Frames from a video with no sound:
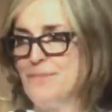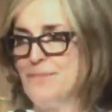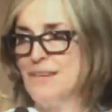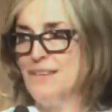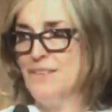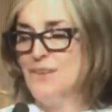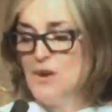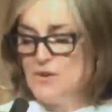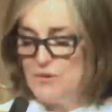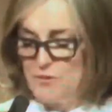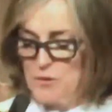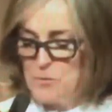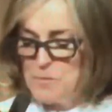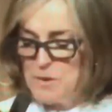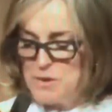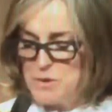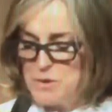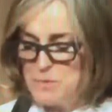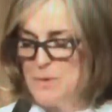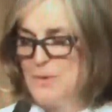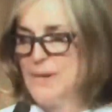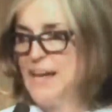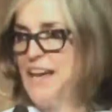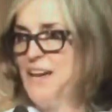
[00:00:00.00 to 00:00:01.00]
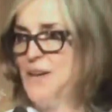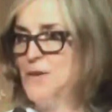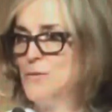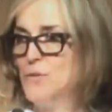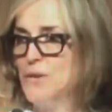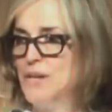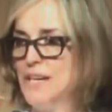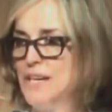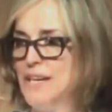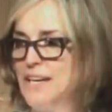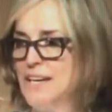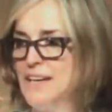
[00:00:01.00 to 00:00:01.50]
not so much about
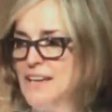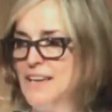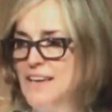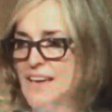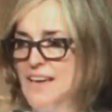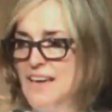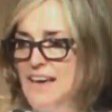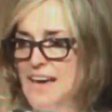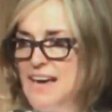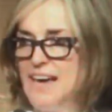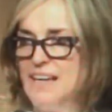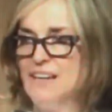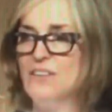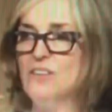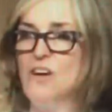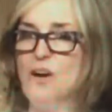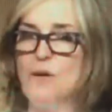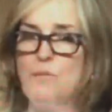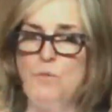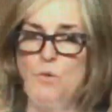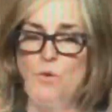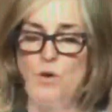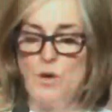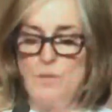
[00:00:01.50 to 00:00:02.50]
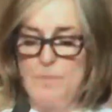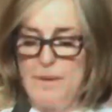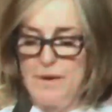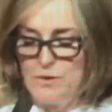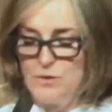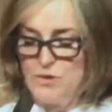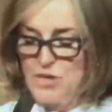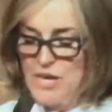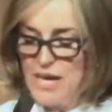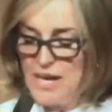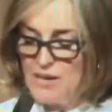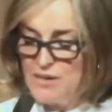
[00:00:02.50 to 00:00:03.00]
hand-wringing, and a lot more about
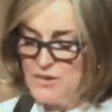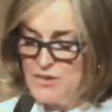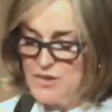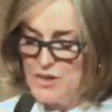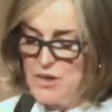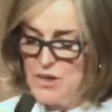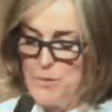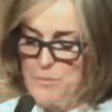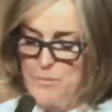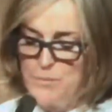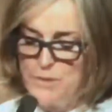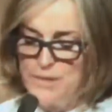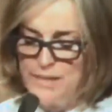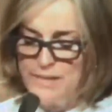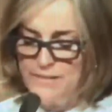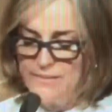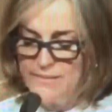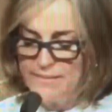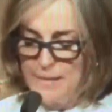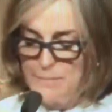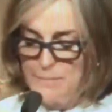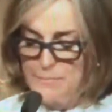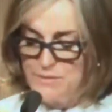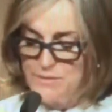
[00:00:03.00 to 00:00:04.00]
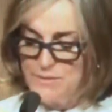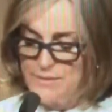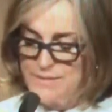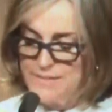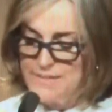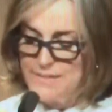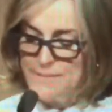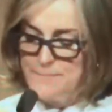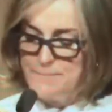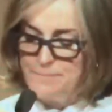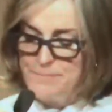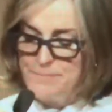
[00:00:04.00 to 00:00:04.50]
challenging our
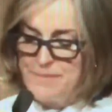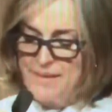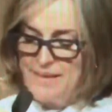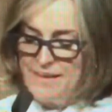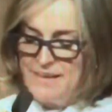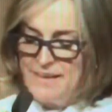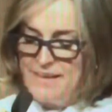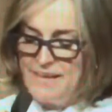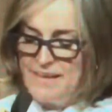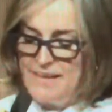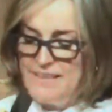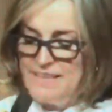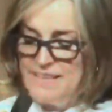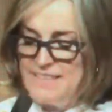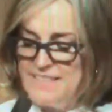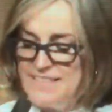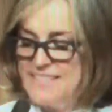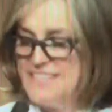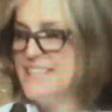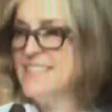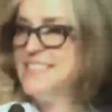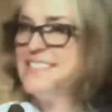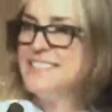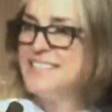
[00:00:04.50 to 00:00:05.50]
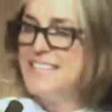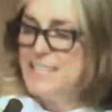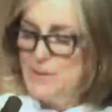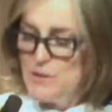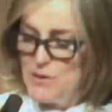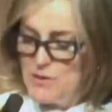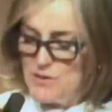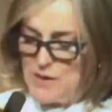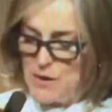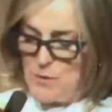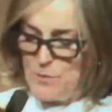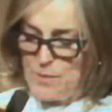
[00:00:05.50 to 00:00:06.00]
preconceptions. This is the
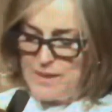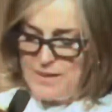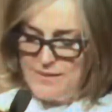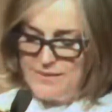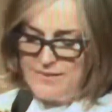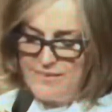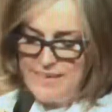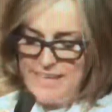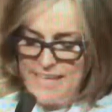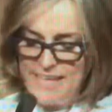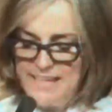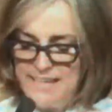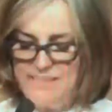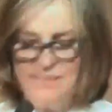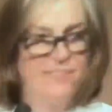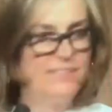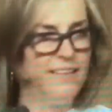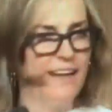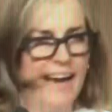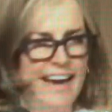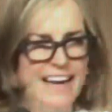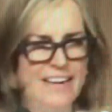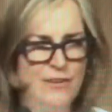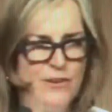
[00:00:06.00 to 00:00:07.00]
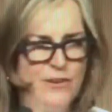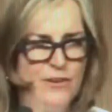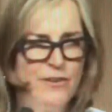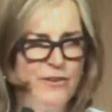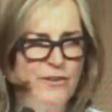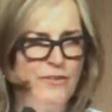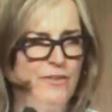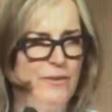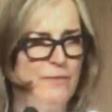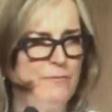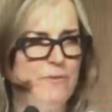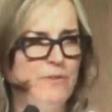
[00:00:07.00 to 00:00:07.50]
skill that we see
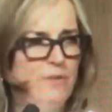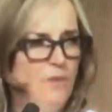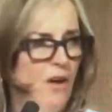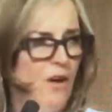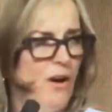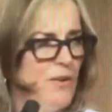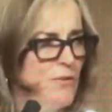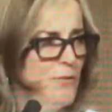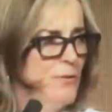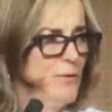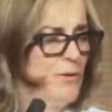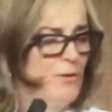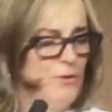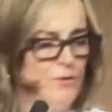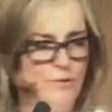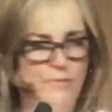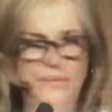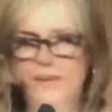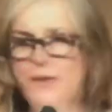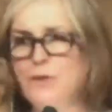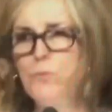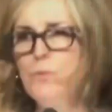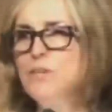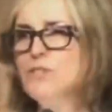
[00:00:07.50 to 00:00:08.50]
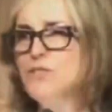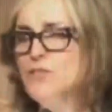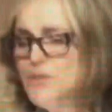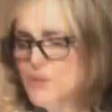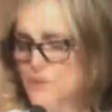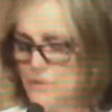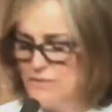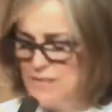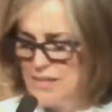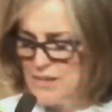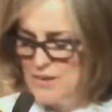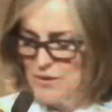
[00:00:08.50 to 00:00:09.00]
designers and philosophers and original
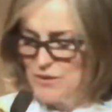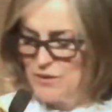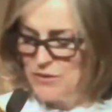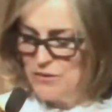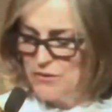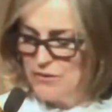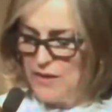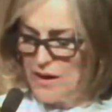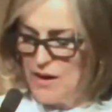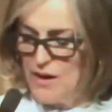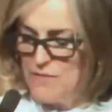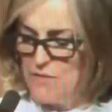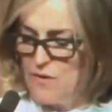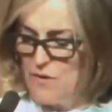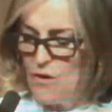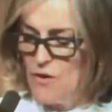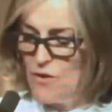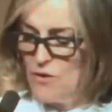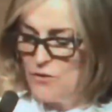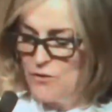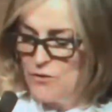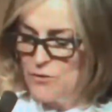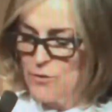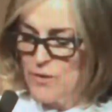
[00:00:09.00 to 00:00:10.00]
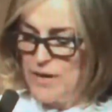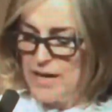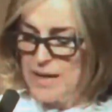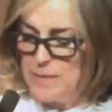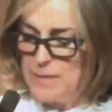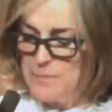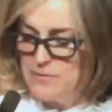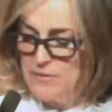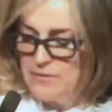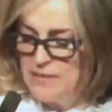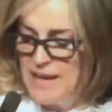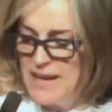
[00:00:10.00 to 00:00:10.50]
thinkers of all
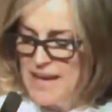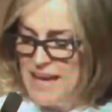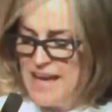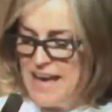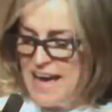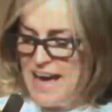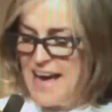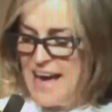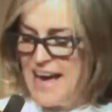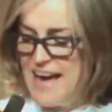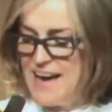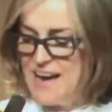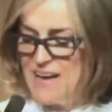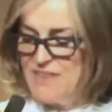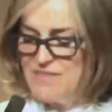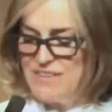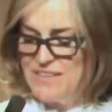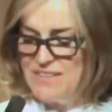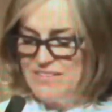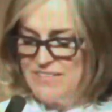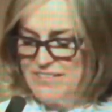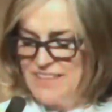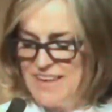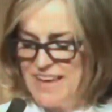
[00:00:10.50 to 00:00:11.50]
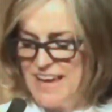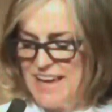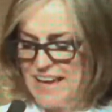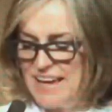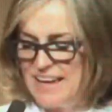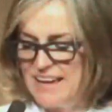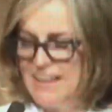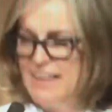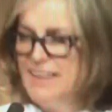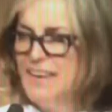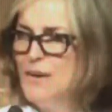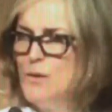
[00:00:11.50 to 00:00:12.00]
stripes have in saying,
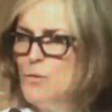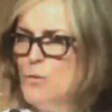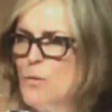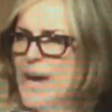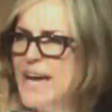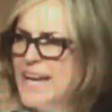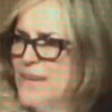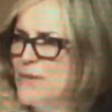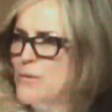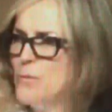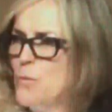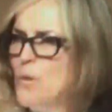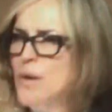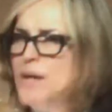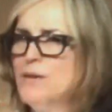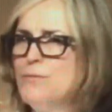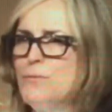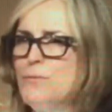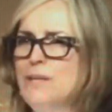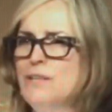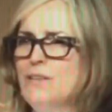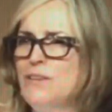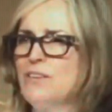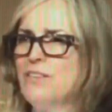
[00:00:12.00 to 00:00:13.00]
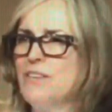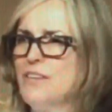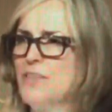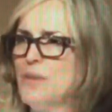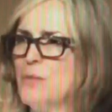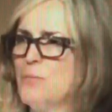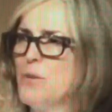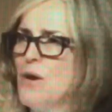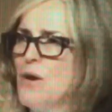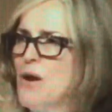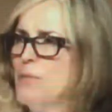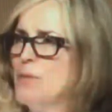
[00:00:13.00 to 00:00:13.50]
wait, what if we looked at the
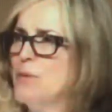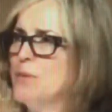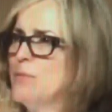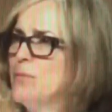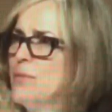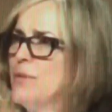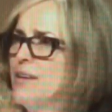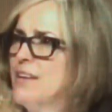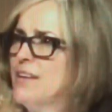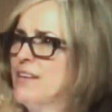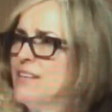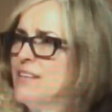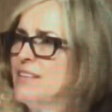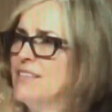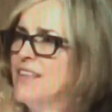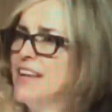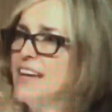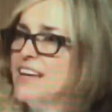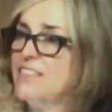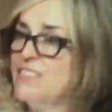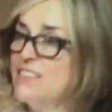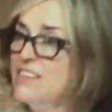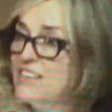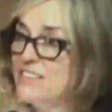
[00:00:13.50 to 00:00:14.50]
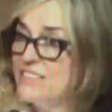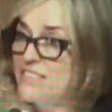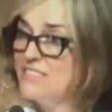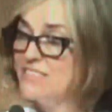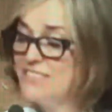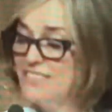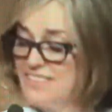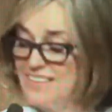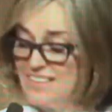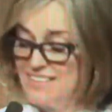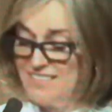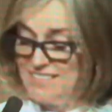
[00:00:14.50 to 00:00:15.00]
problem like
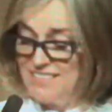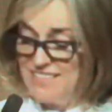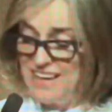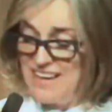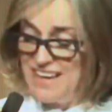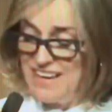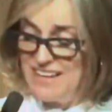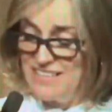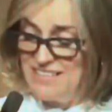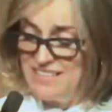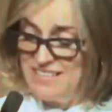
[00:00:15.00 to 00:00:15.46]
this instead?